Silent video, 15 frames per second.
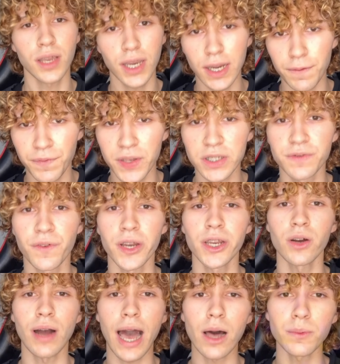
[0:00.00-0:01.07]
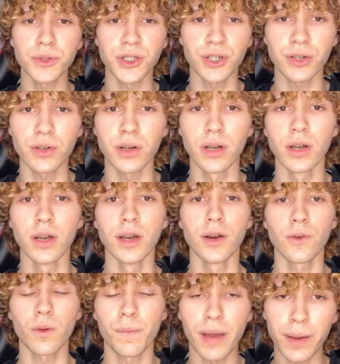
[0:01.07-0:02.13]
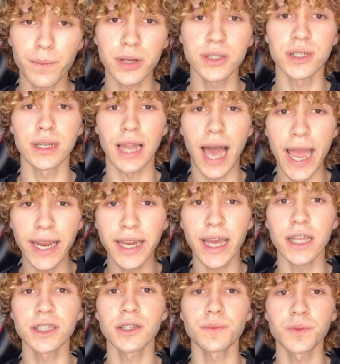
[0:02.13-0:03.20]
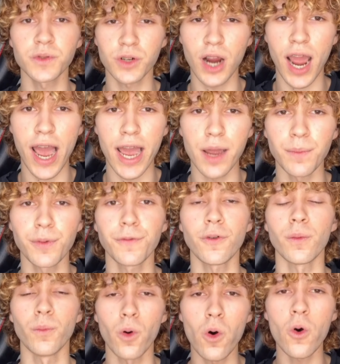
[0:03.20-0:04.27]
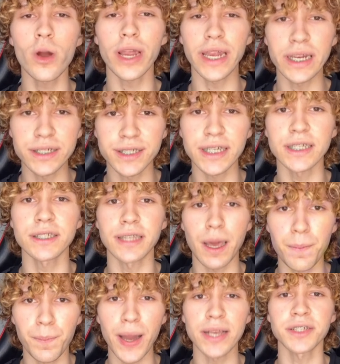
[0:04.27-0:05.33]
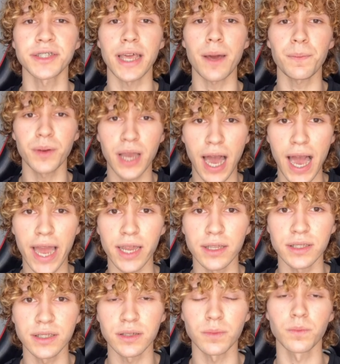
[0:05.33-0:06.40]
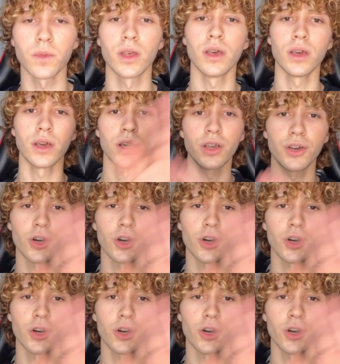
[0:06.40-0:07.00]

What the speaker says: If this video helped you, remember to like and subscribe for more easy step-by-step guides.